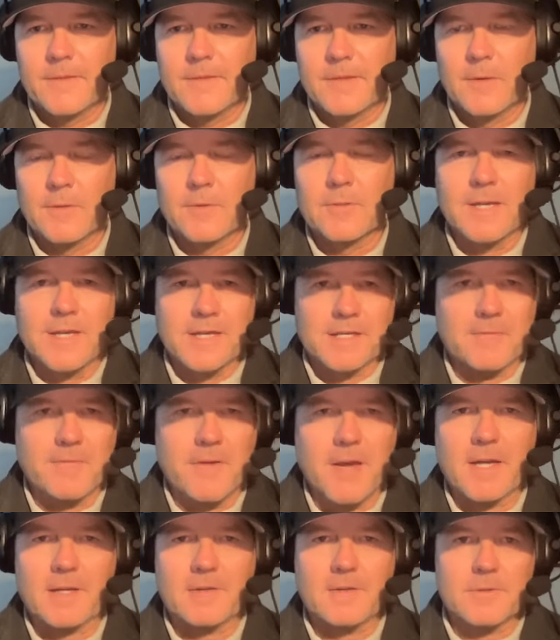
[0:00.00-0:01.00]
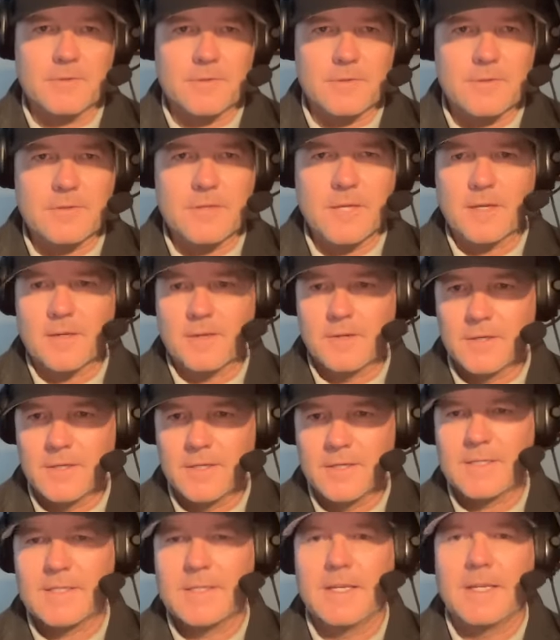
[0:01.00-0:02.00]
those X factors that could
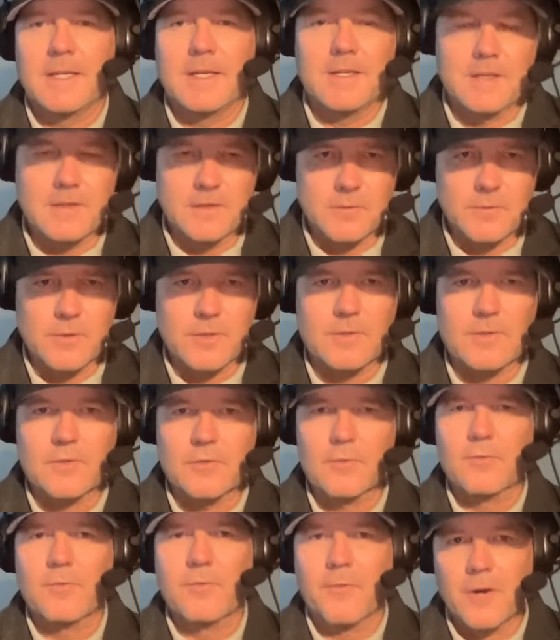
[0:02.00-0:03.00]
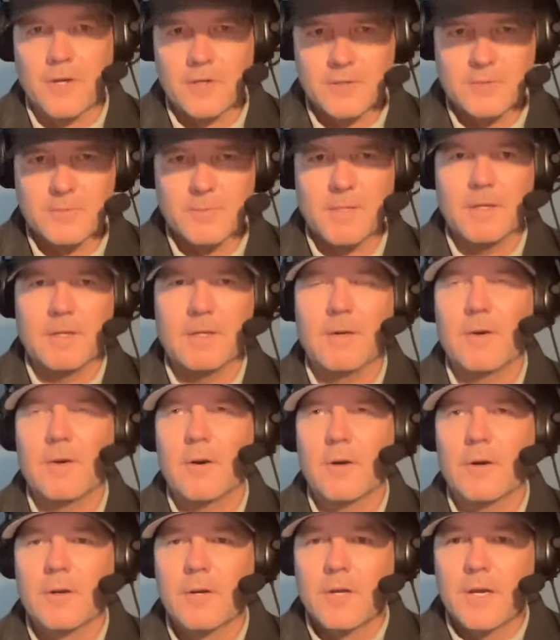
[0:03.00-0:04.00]
extend into a true freshman
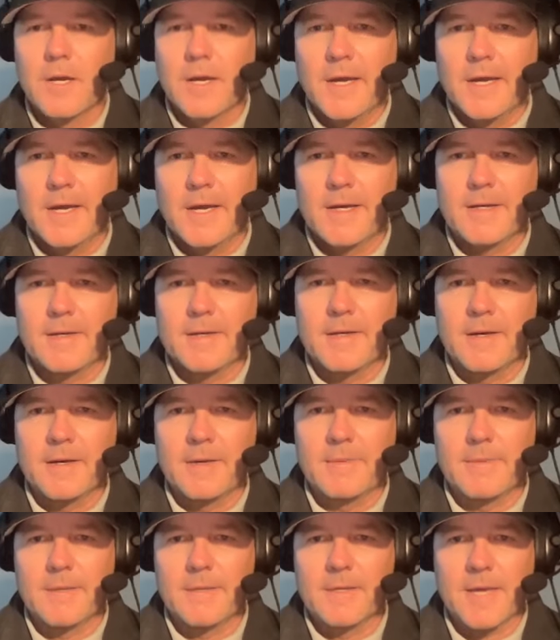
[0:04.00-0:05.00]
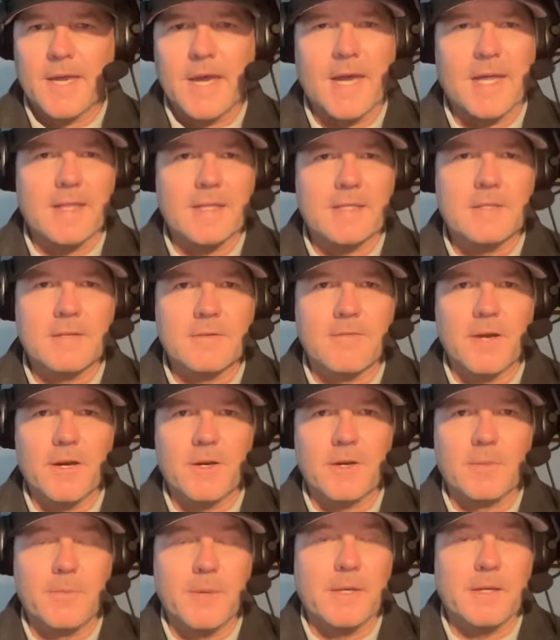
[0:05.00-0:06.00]
or a guy that's
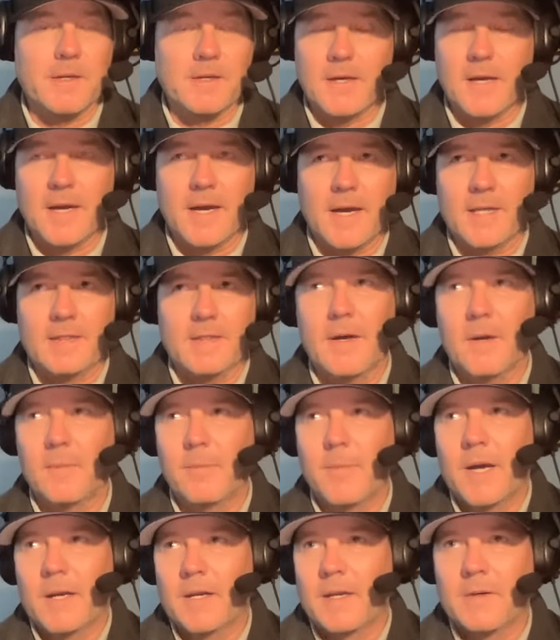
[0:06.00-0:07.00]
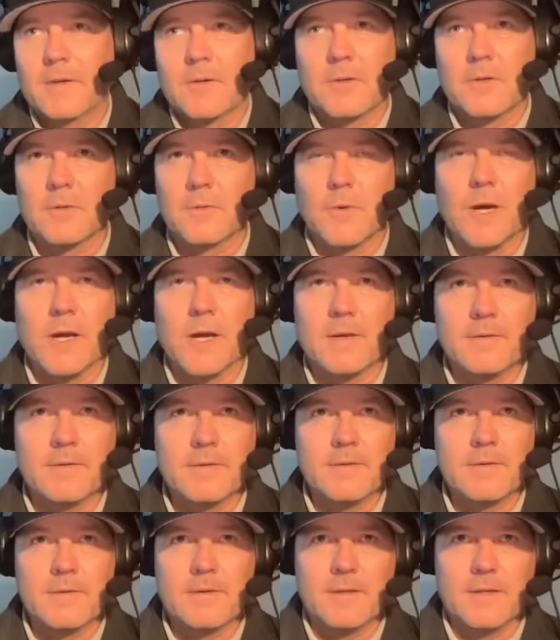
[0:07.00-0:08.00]
developing. I thought Monkel
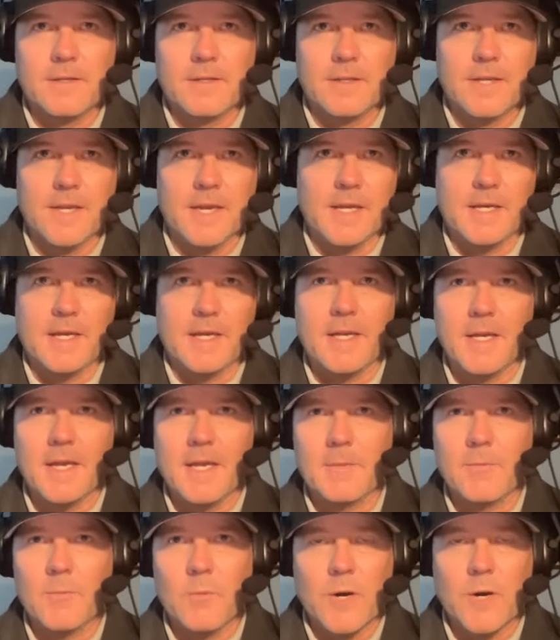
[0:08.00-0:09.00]
Goodwine in the 8A game,